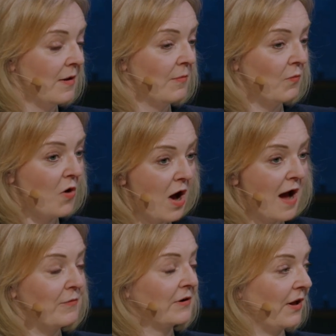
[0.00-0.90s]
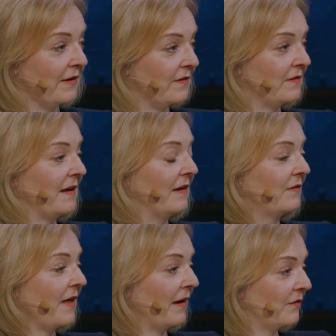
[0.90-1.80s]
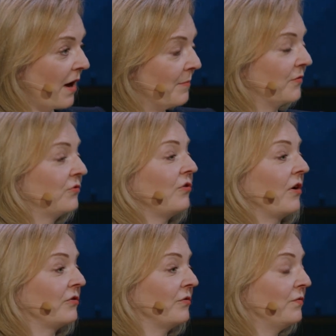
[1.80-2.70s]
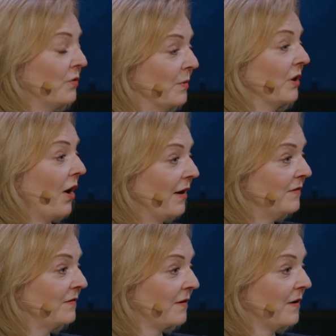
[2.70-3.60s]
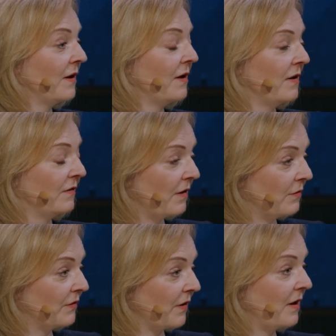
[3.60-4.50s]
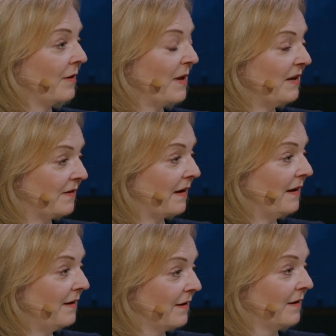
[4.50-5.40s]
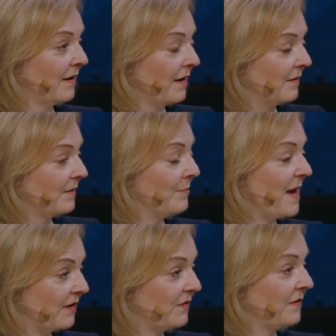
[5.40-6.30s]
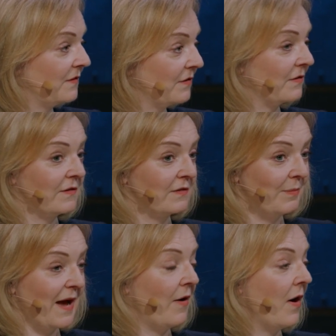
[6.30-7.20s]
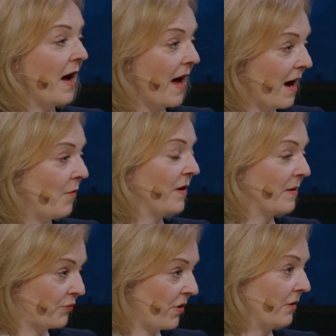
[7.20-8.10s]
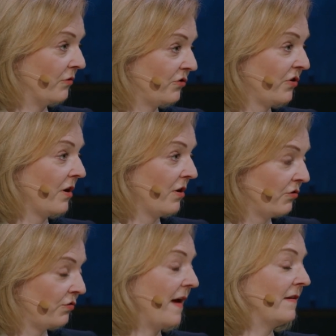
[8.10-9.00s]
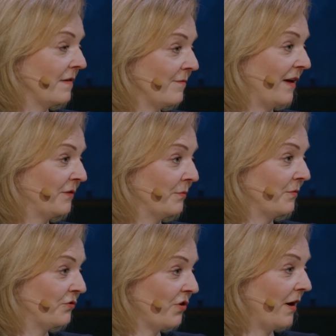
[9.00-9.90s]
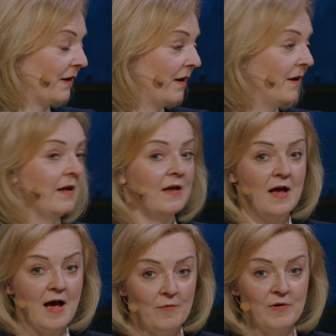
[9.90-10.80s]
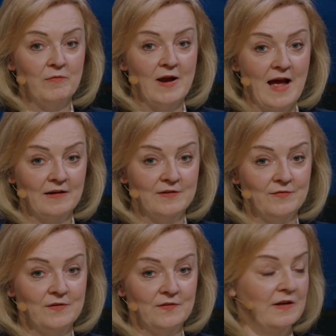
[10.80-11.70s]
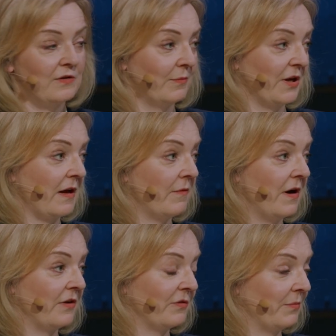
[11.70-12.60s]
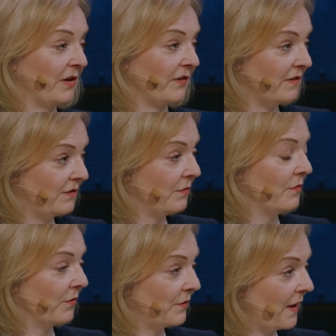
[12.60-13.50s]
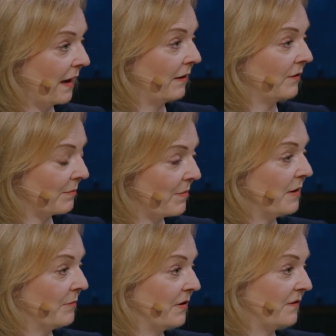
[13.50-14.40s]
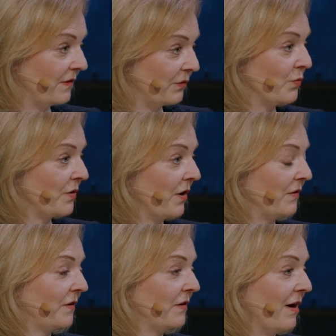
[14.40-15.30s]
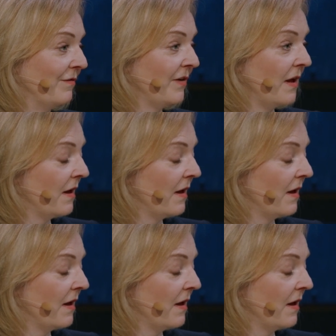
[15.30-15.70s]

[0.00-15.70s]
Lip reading: But what I would like to see is that type of structure formalized. So there is a committee that makes decisions about how we approach trade and investment with China, how we react if there's economic coercion, because I do not think at the moment it's organized enough.